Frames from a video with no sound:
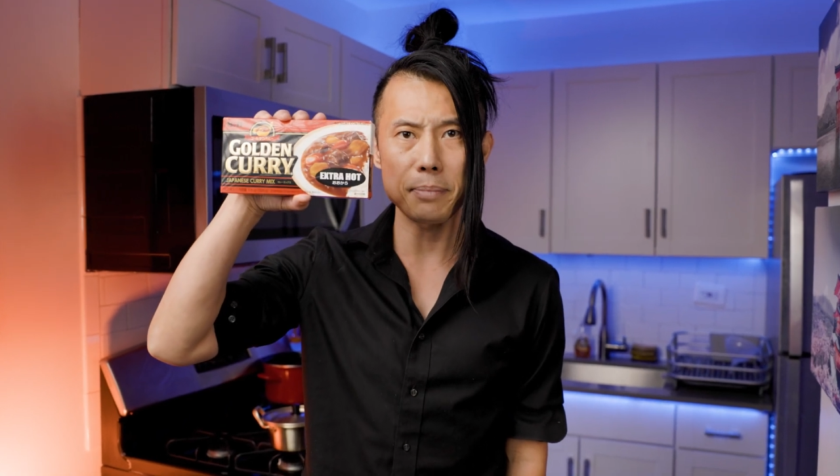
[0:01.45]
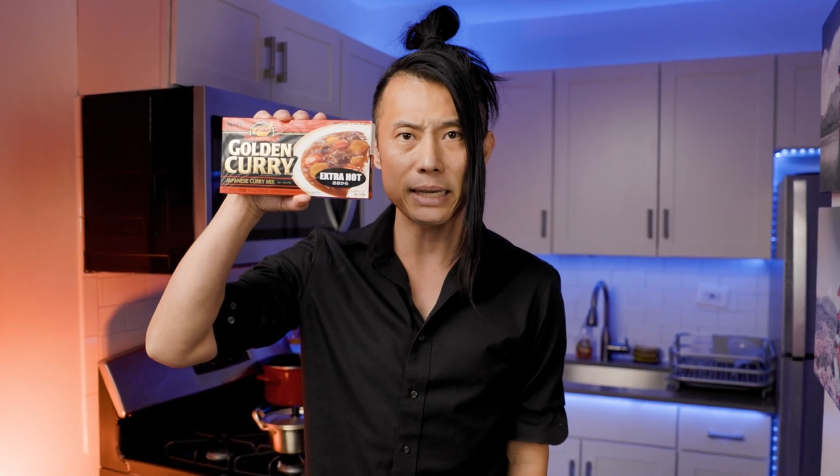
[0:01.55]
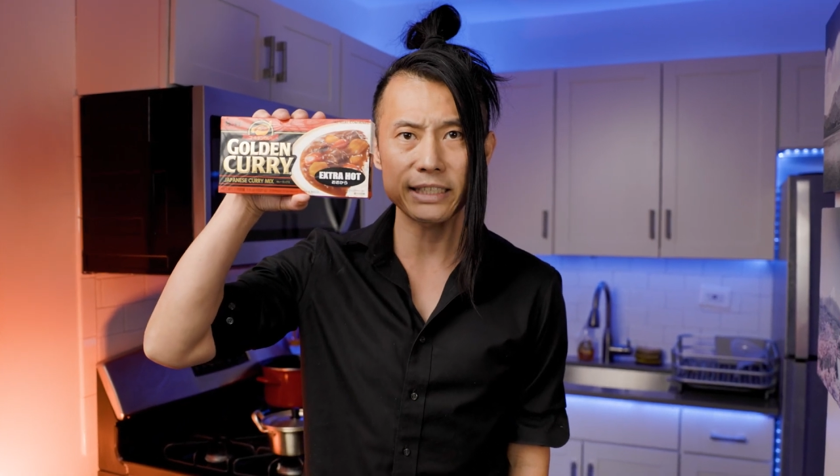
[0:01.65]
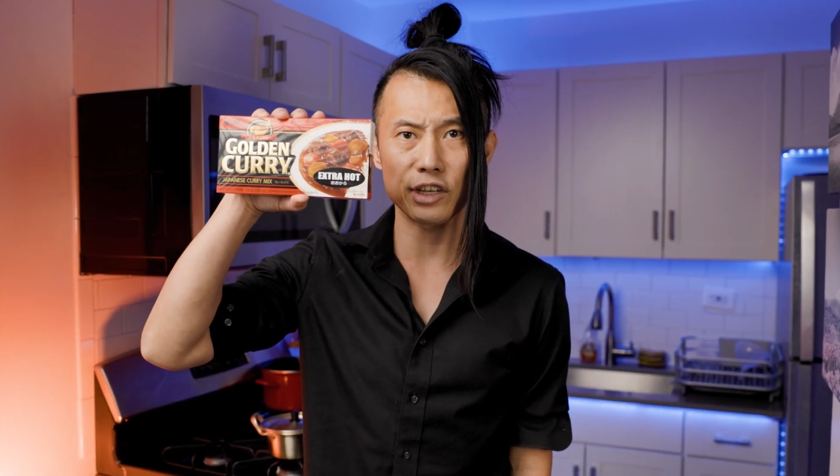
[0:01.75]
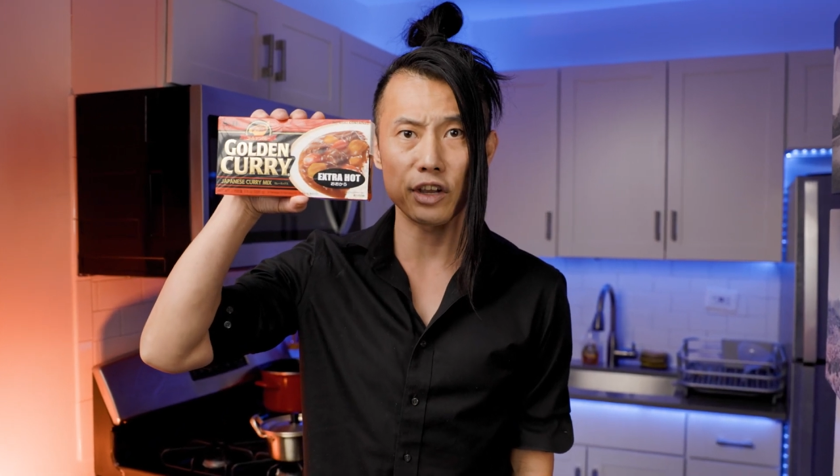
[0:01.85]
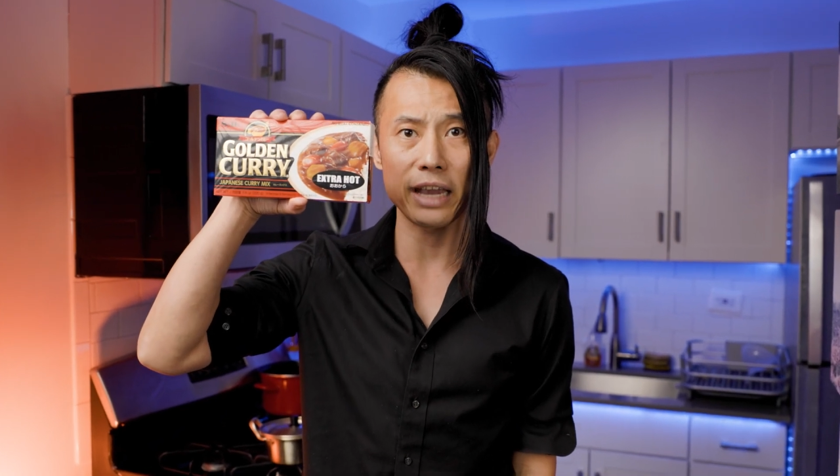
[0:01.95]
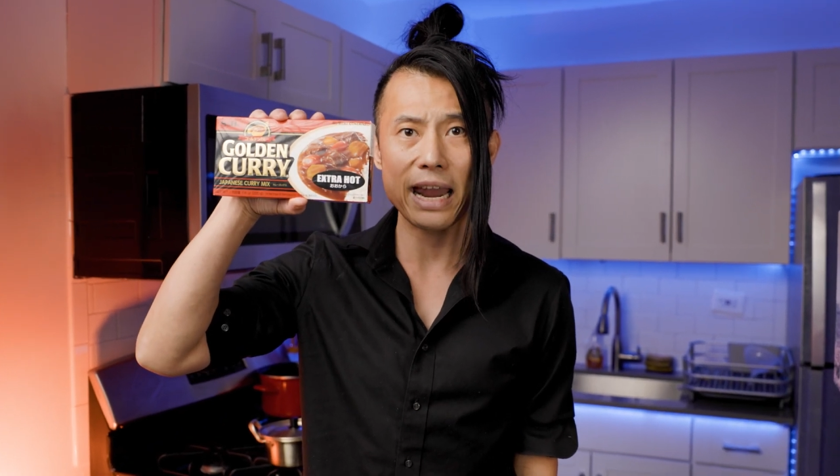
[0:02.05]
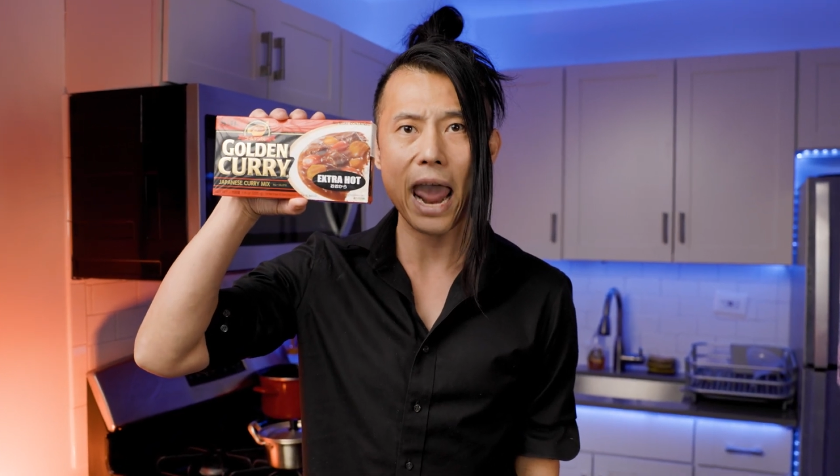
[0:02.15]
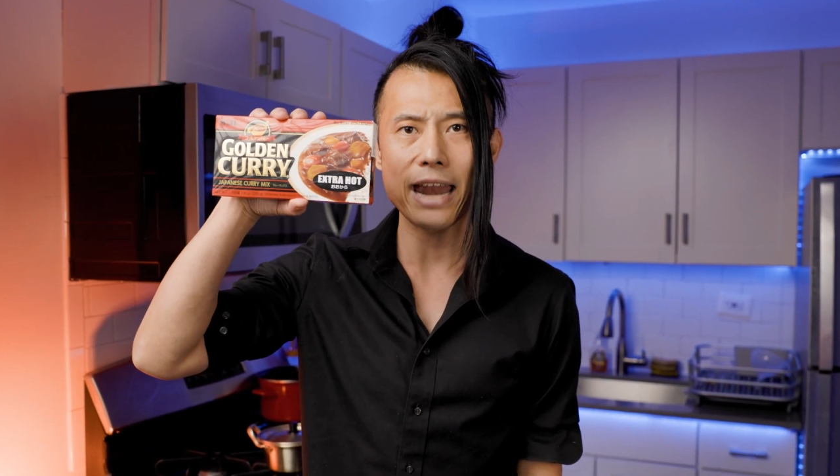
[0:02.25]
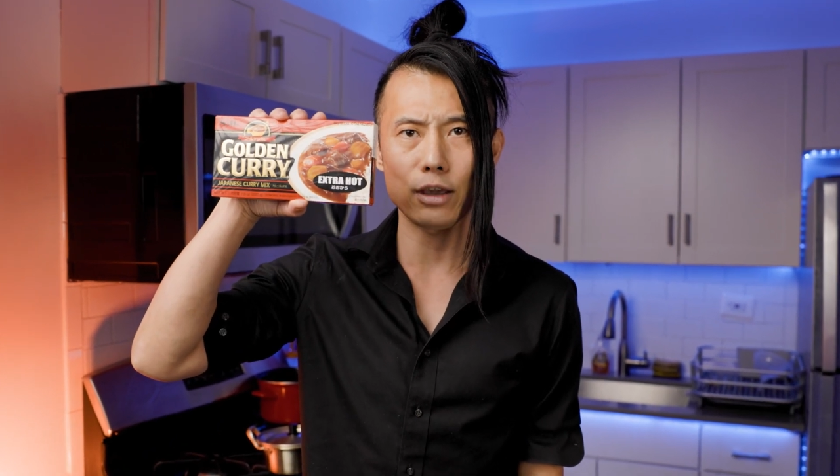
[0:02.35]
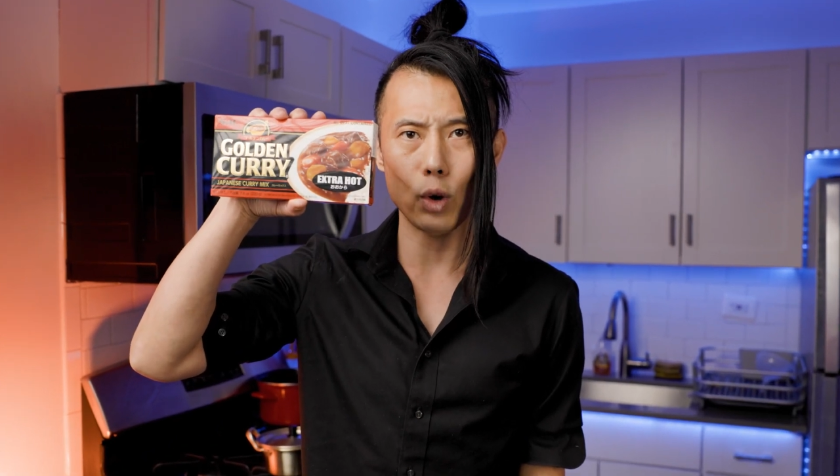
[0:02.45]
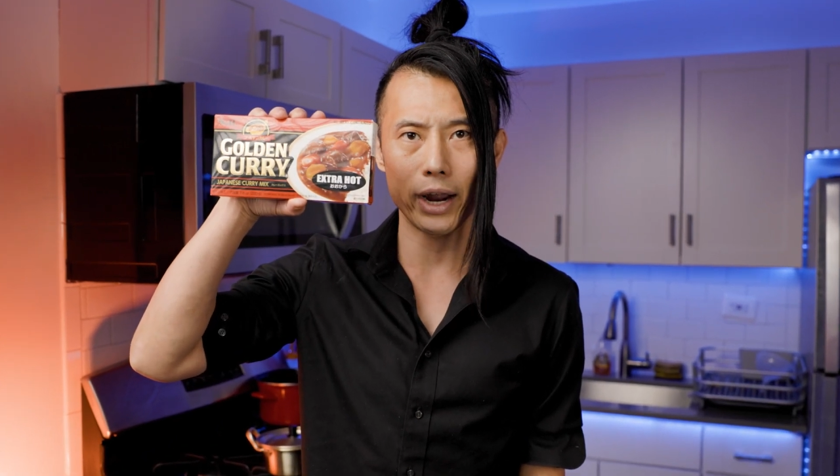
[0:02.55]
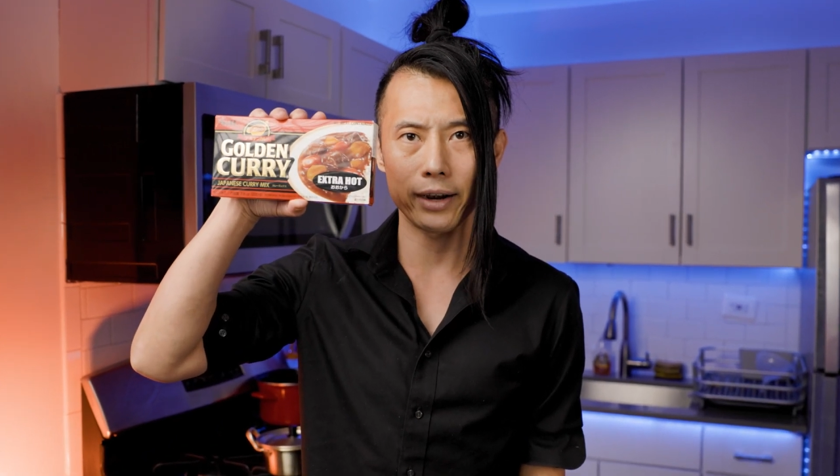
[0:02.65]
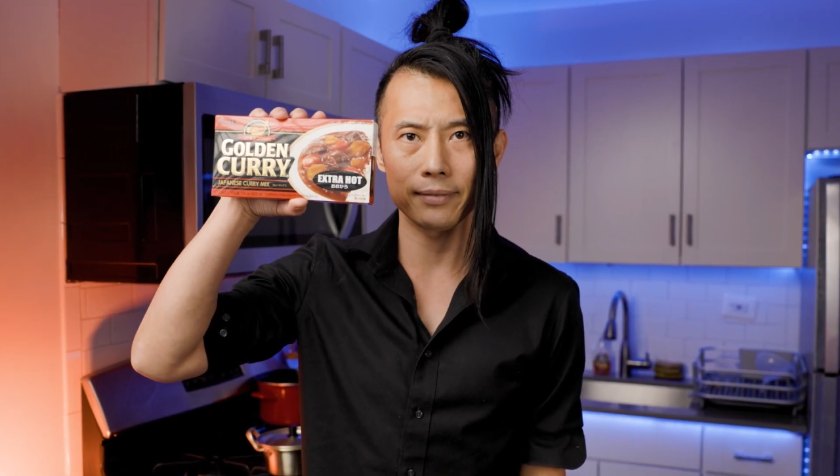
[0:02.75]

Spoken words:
mix you can get anywhere,